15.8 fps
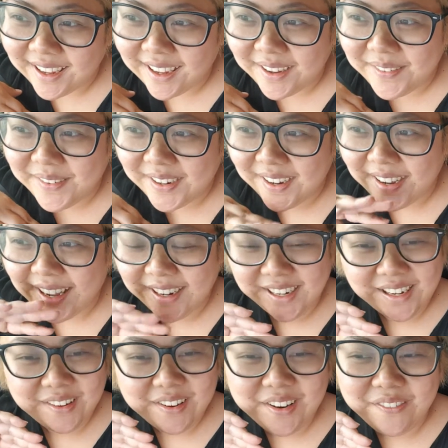Oh my god, I don't
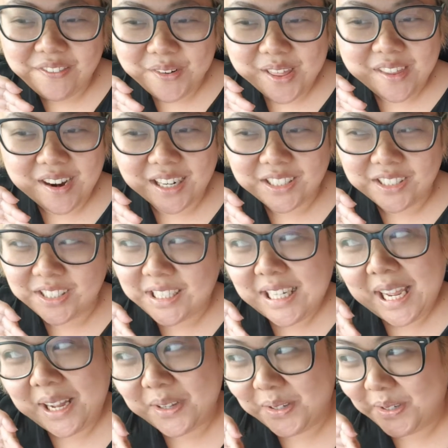even know whether I should
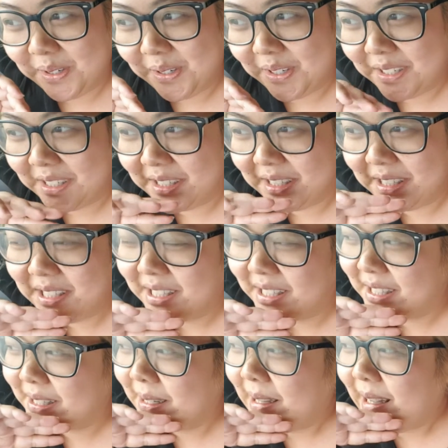tell you because
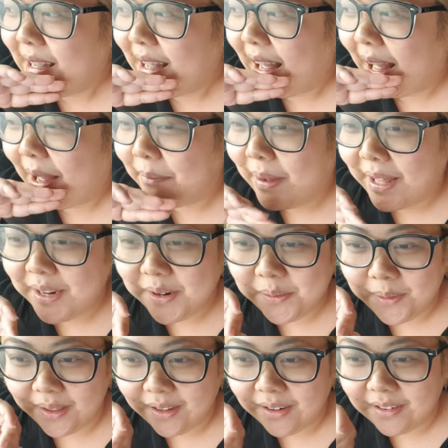um, I don't know
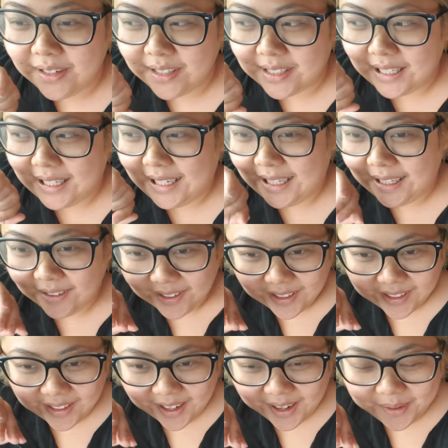whether it's legal
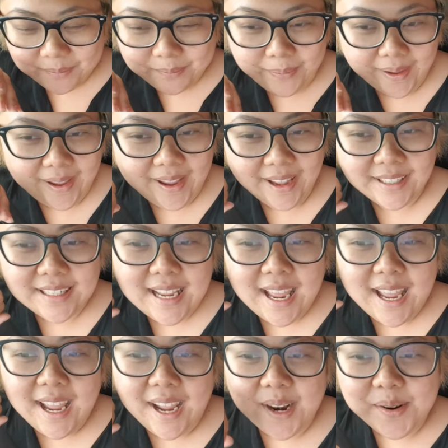or not, but
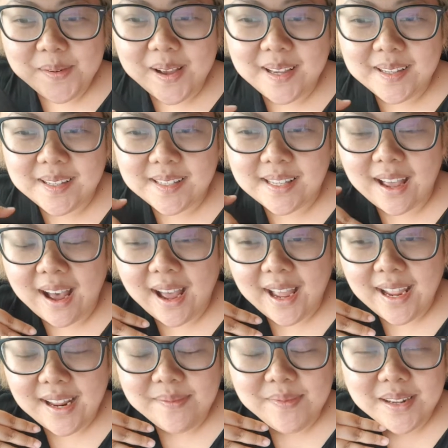anyways,
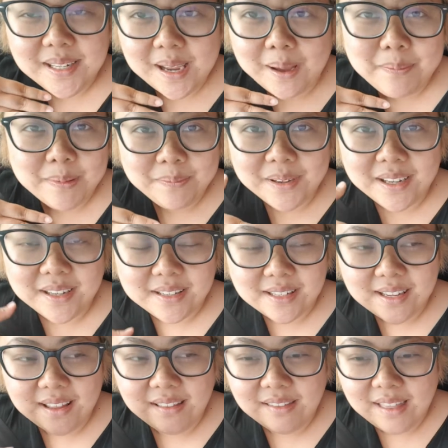I am the type of
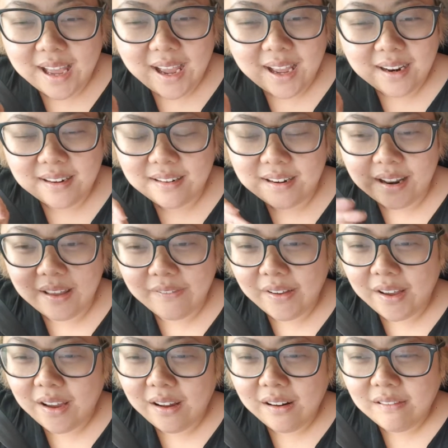person that
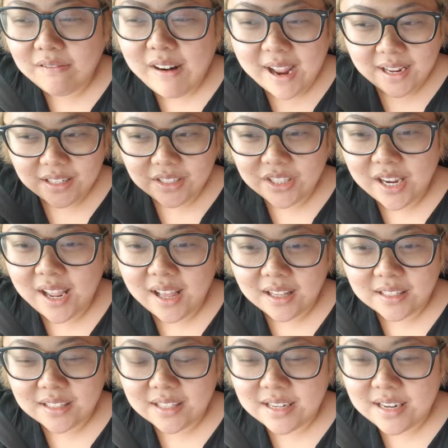never rain
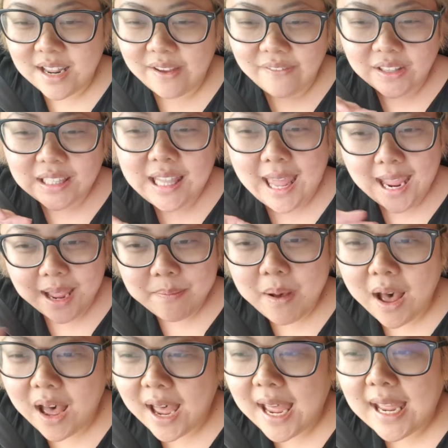checks, never lay
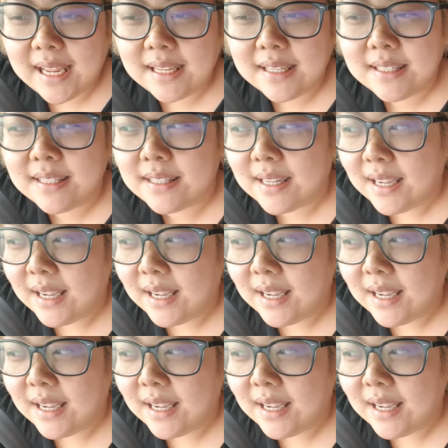buys.